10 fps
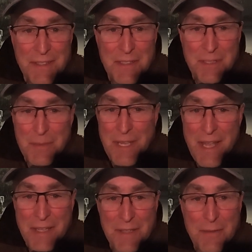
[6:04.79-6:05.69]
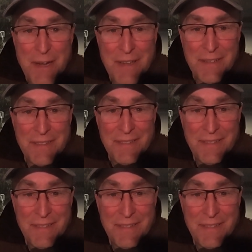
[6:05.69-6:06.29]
It's going to be hanging around.